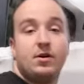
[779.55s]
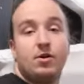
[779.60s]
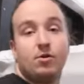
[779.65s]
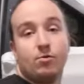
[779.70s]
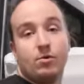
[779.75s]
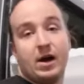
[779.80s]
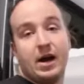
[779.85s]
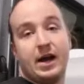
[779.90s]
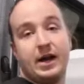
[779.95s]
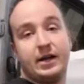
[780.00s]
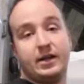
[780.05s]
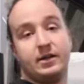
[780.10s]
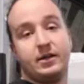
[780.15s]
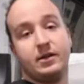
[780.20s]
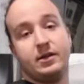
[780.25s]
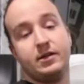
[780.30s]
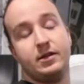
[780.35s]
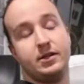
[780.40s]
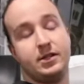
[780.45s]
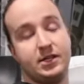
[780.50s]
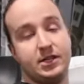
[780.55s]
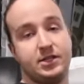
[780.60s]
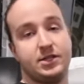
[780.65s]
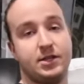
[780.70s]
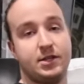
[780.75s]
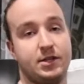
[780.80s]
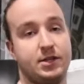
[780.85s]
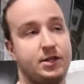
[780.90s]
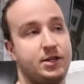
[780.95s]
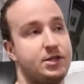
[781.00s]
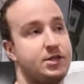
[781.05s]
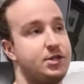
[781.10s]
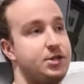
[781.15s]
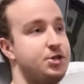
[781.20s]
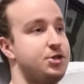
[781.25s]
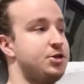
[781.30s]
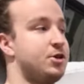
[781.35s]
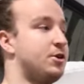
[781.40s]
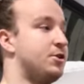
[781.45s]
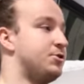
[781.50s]
Orion, the DC to
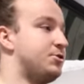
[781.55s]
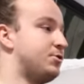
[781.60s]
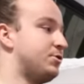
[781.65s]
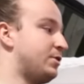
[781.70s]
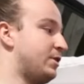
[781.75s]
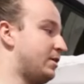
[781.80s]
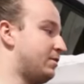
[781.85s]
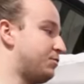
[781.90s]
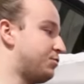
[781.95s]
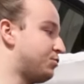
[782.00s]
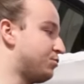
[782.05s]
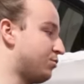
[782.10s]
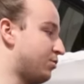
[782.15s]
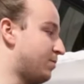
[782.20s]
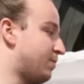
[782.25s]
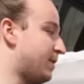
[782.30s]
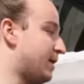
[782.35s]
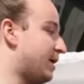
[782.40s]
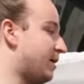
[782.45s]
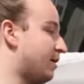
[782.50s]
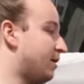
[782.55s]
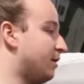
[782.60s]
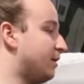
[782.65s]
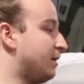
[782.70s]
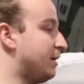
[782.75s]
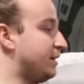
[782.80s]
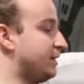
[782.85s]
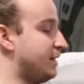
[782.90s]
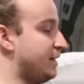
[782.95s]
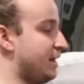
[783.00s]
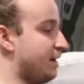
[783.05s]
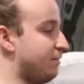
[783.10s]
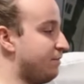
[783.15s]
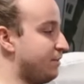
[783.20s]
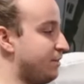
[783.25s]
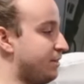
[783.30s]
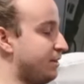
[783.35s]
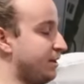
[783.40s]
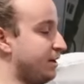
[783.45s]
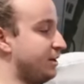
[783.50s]
DC charger. They have shore power, and then
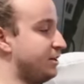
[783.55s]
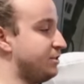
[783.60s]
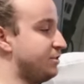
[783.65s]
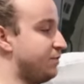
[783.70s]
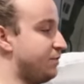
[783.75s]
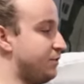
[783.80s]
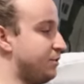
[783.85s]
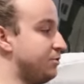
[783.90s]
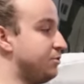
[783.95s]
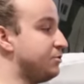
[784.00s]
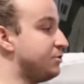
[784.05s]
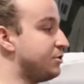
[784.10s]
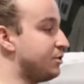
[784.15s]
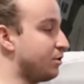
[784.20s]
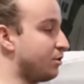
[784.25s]
everything is fused